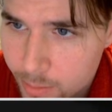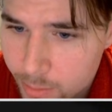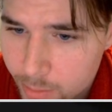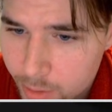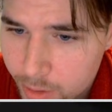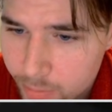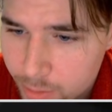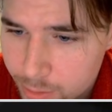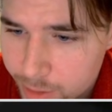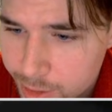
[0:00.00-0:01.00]
Rook
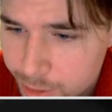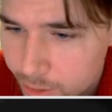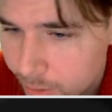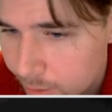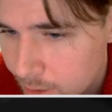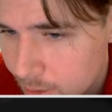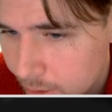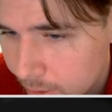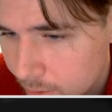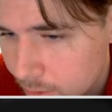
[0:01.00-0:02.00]
infiltration. This is
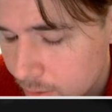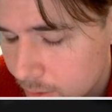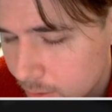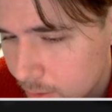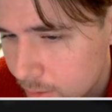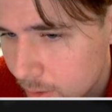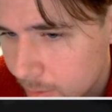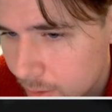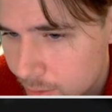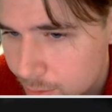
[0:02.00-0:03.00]
held, so I'm
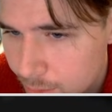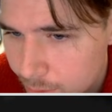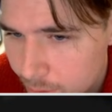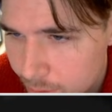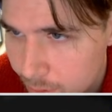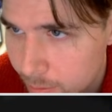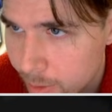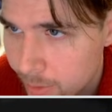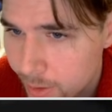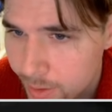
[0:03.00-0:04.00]
not too concerned
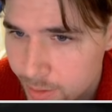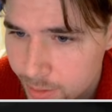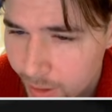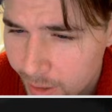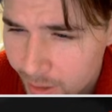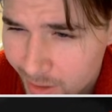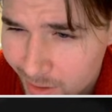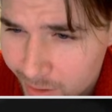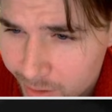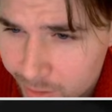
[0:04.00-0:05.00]
about that.
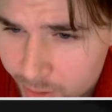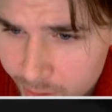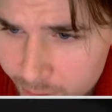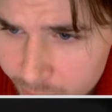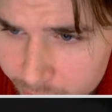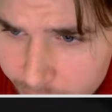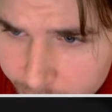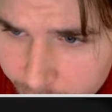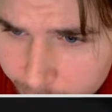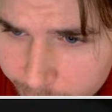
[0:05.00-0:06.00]
Knight here, knight
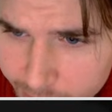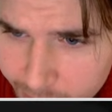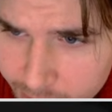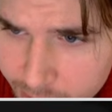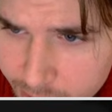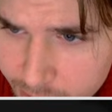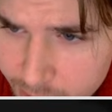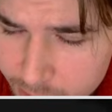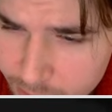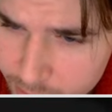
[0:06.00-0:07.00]
here. Takes
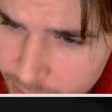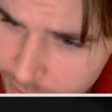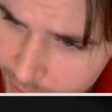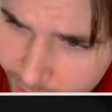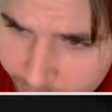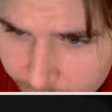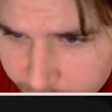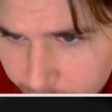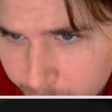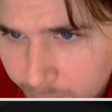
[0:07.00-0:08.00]
is
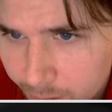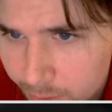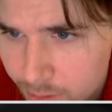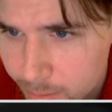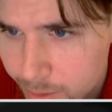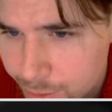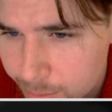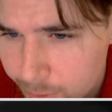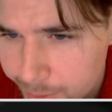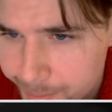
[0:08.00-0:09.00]
held, but there's a bishop
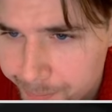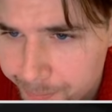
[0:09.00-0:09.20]
there.